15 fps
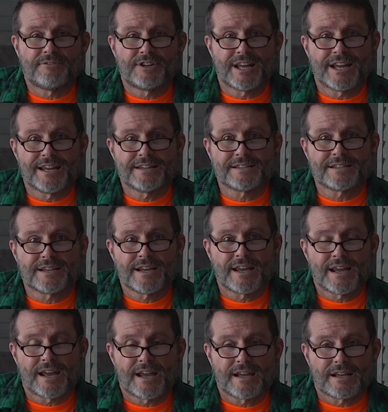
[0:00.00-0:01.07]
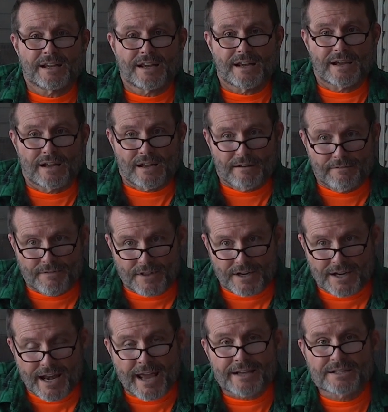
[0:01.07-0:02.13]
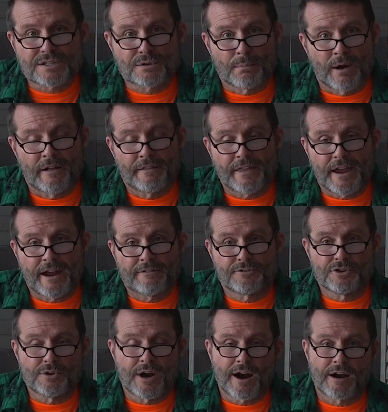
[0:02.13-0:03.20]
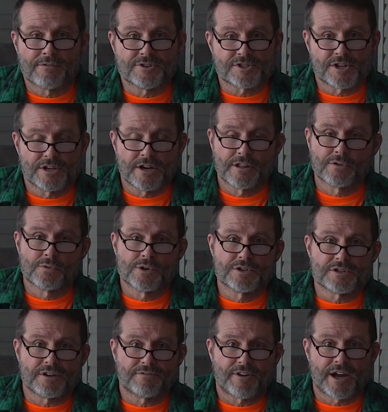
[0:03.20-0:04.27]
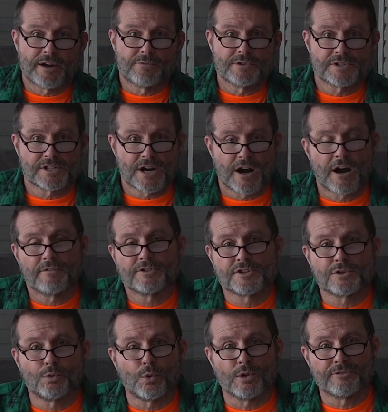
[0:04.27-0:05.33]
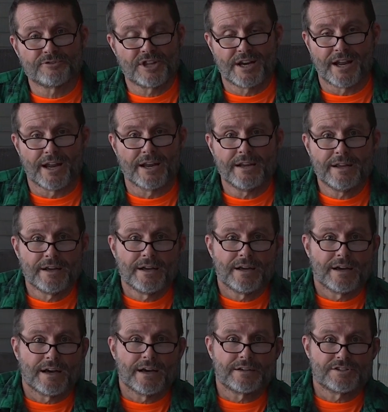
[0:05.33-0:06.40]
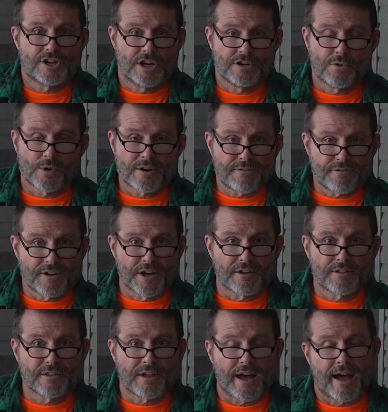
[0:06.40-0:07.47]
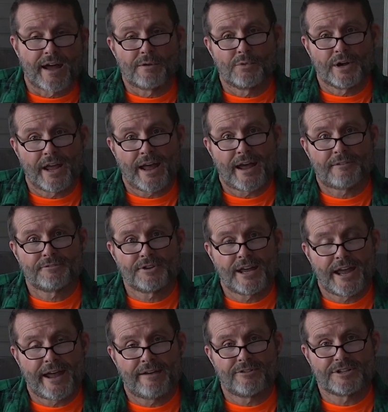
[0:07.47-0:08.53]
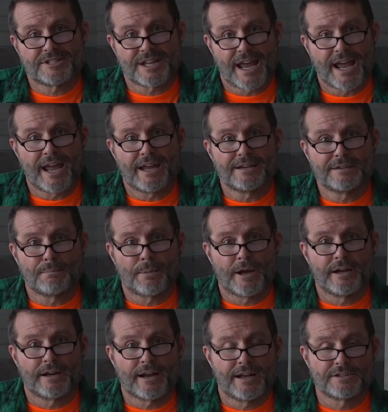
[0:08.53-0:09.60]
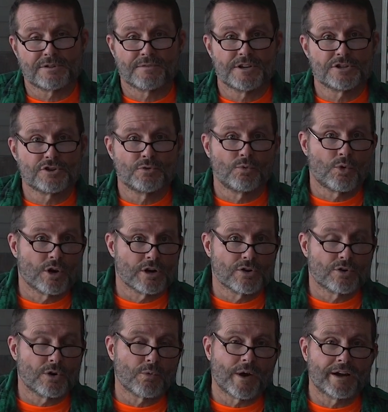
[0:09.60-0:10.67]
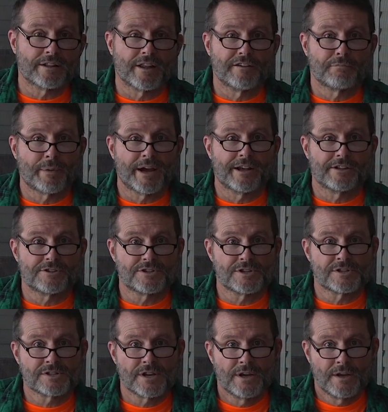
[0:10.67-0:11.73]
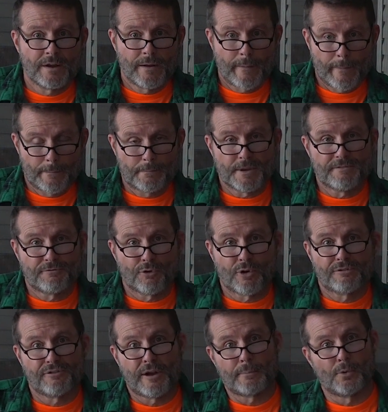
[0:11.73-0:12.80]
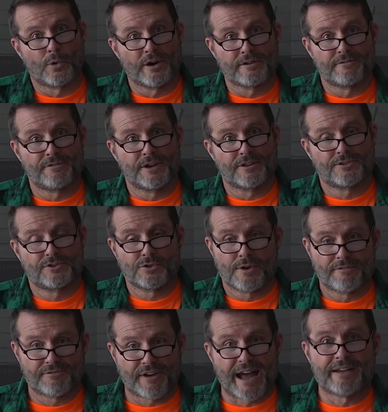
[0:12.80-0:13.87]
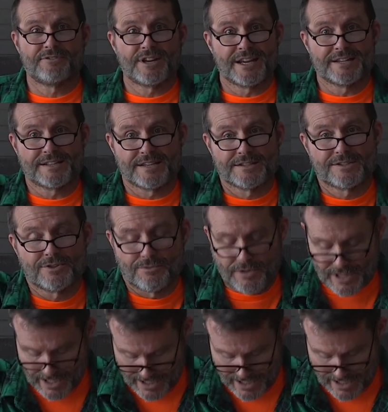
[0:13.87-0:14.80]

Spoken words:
days of the next month after you harvest it. In other words, if I was to harvest a wolf today, January 5th, I would have to have it tagged by a conservation warden or a wildlife biologist before February 5th. So you have 5 days into the